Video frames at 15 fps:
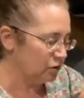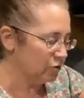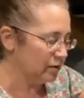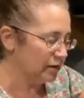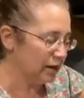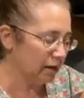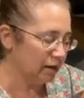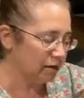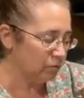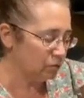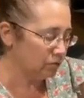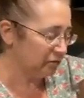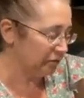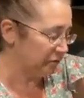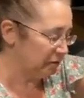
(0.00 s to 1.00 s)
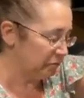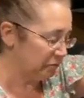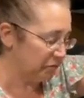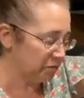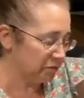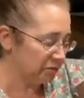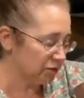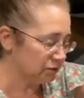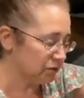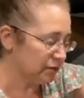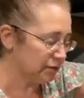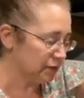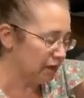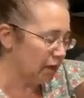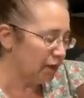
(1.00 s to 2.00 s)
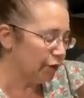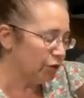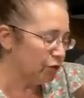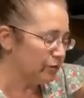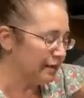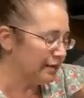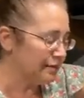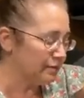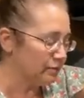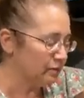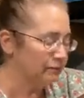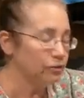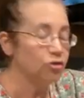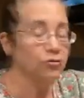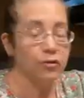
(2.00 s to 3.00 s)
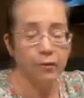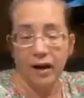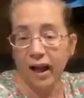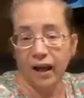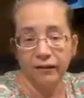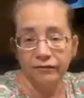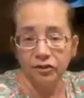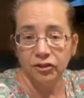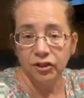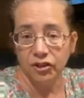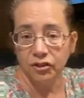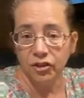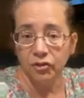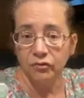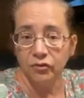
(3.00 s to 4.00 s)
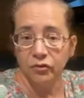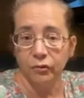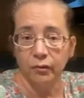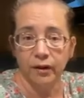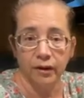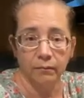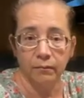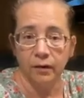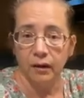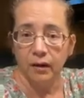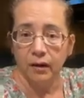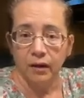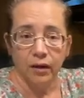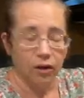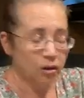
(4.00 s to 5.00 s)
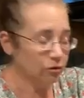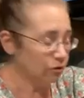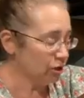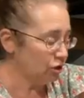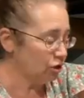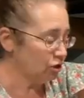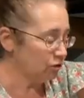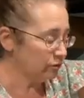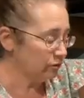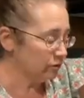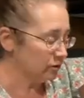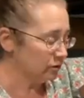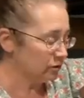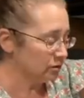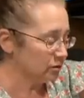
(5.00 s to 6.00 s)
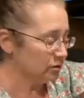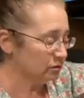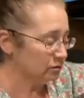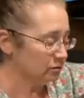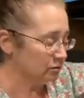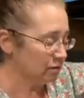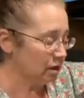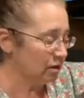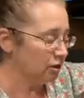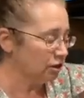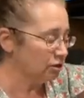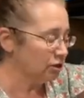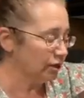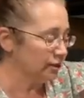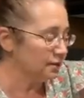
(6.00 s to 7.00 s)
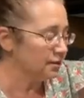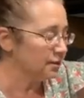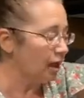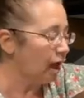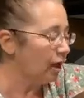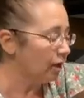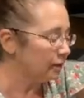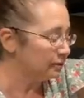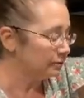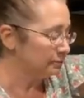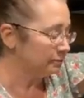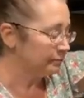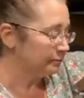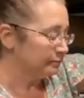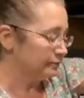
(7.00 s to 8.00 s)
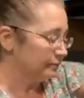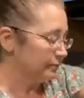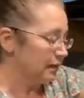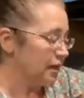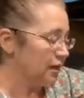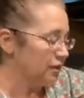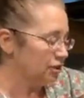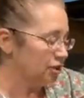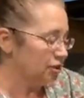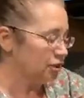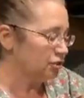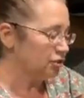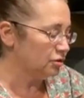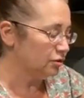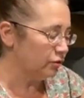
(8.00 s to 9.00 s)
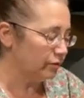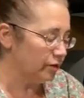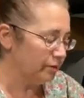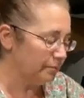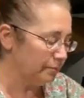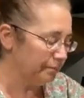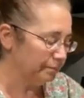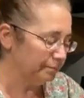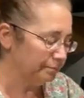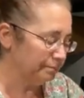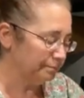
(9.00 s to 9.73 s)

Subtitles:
You can add more cream if you want it saucy. You don't have to just use cream. You can use a little chicken stock in addition to the cream